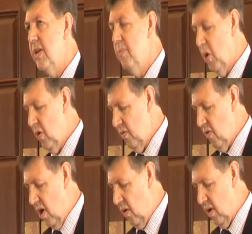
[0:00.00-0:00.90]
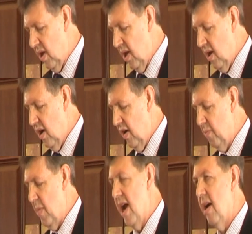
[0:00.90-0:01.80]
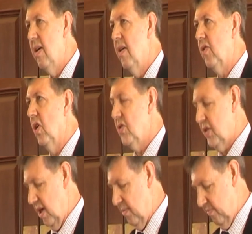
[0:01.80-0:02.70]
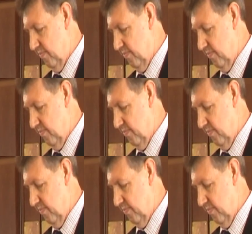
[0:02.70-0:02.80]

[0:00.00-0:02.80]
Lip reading: important role of Mayor of Gloucester.